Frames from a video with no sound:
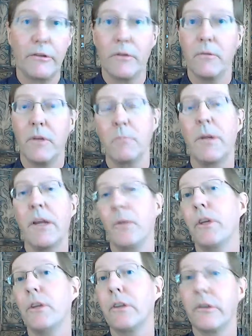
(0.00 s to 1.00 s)
And, and, by the
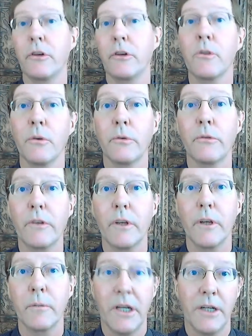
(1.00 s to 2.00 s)
way, you can turn those
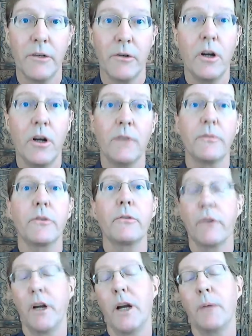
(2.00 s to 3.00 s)
um, on or off. Those
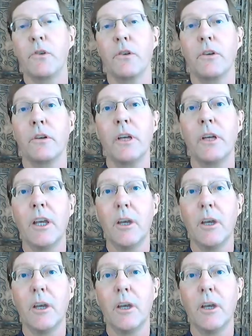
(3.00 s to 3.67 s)
are optional.